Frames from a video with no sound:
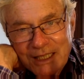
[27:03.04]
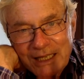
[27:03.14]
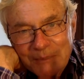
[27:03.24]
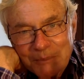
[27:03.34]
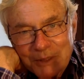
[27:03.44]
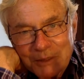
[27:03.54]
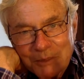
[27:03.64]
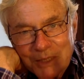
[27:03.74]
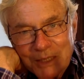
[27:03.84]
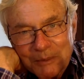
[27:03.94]
that, but the
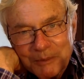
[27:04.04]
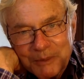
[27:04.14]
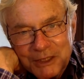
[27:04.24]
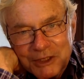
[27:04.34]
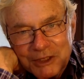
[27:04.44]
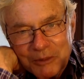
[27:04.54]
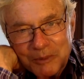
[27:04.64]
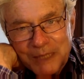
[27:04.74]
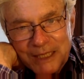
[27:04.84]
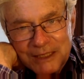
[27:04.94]
problem is so
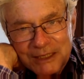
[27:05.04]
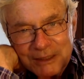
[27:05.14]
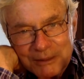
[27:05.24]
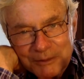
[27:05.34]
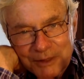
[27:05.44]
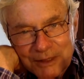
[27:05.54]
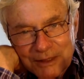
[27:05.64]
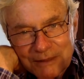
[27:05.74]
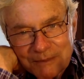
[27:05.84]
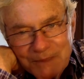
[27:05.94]
massive
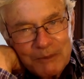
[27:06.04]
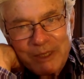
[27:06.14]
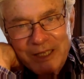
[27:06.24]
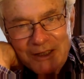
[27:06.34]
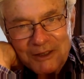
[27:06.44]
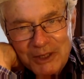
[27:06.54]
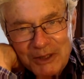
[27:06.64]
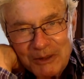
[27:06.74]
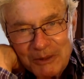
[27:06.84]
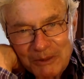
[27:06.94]
that we all
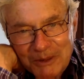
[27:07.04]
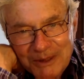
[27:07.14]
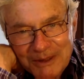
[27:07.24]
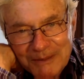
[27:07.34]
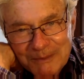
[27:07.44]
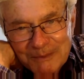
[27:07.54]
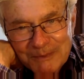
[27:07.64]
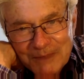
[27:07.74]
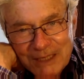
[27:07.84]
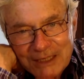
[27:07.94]
know
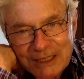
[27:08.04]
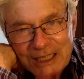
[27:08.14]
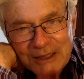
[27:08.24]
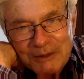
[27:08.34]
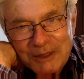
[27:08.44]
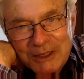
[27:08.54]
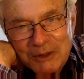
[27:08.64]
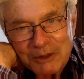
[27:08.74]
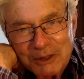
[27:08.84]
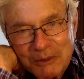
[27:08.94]
there's not only
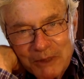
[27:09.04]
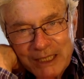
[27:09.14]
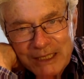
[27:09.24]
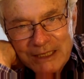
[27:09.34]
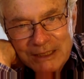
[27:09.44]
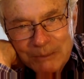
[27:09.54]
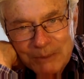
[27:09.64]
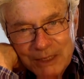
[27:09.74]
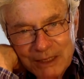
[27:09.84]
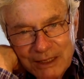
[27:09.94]
nuclear waste,
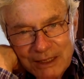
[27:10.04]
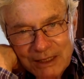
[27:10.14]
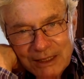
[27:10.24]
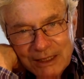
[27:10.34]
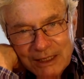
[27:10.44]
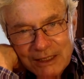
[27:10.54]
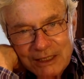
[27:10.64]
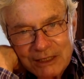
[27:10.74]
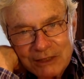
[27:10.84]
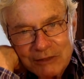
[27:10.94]
but a
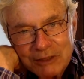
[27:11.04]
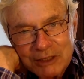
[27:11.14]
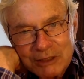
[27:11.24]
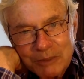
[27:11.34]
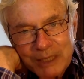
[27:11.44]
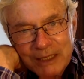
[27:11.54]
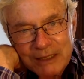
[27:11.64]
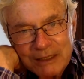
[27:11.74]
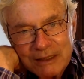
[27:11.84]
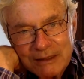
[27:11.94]

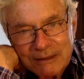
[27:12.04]
disrespect